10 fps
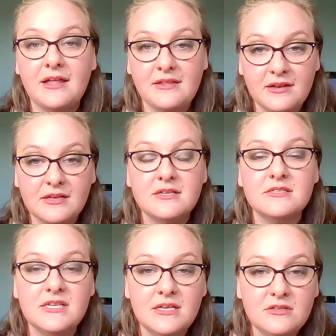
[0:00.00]
and then
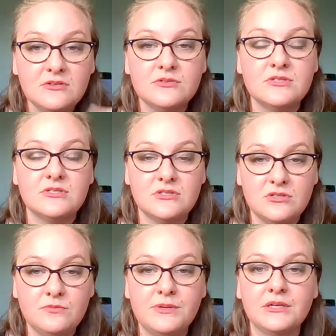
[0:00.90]
continues
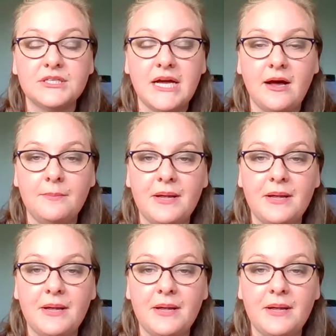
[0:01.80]
to build up